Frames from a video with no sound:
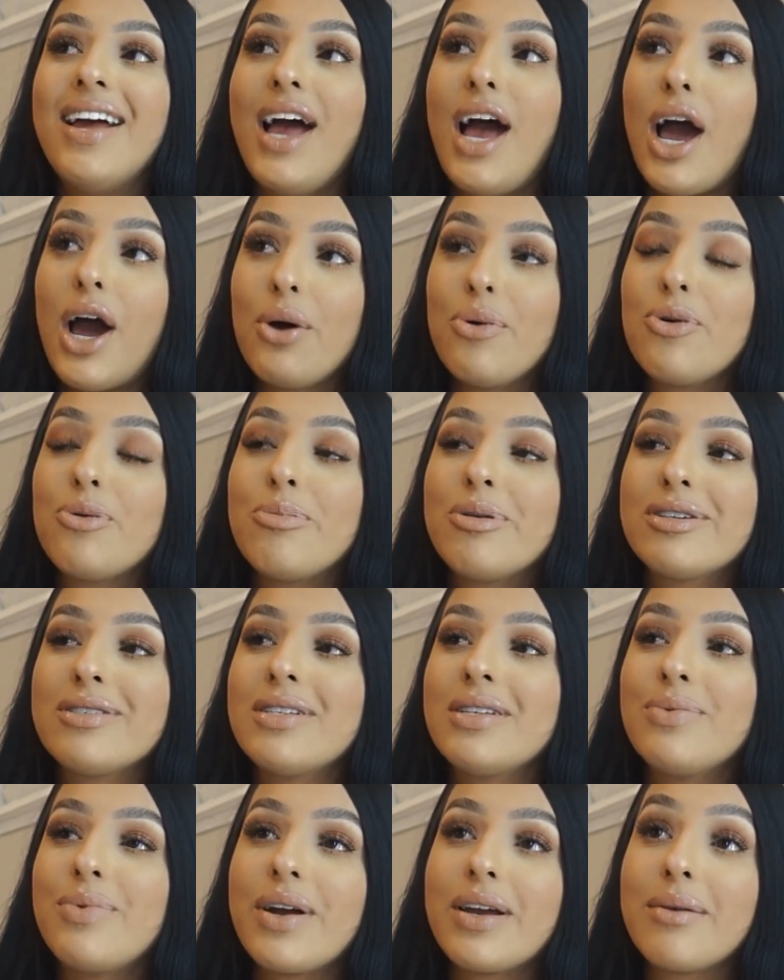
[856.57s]
I would
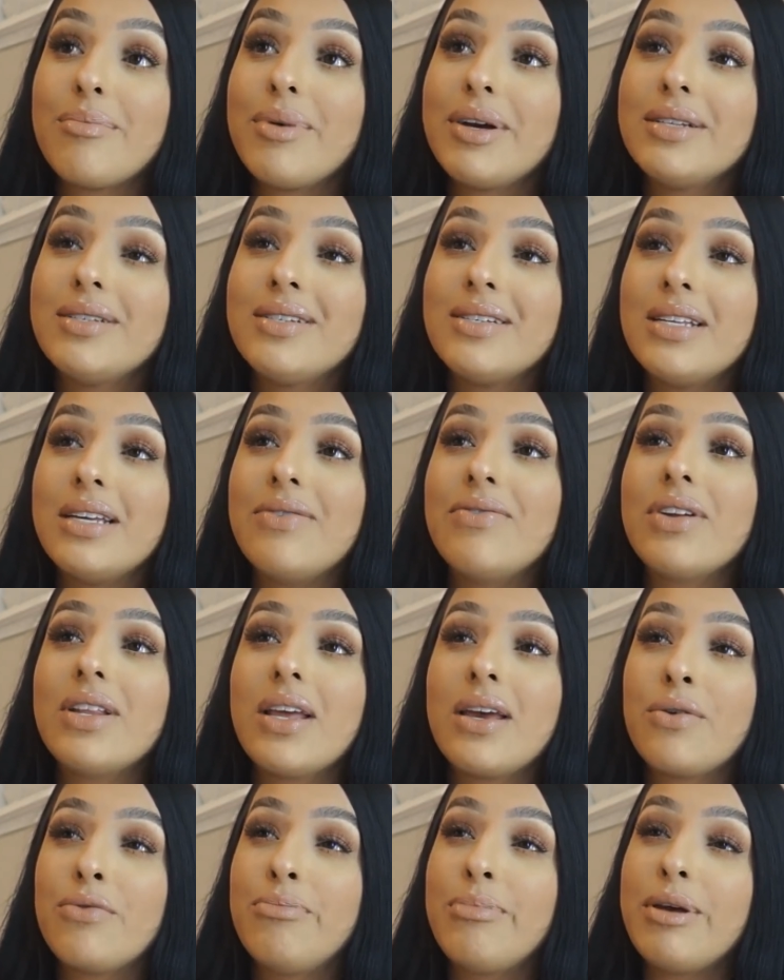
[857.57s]
personally recommend to leave it
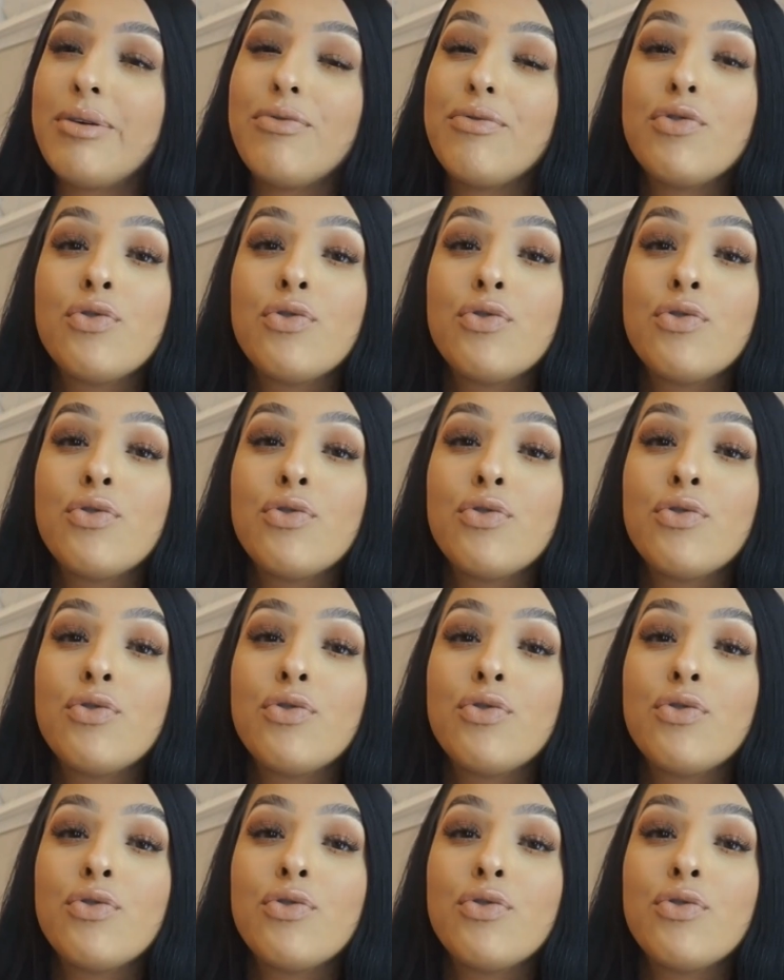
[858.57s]
like maybe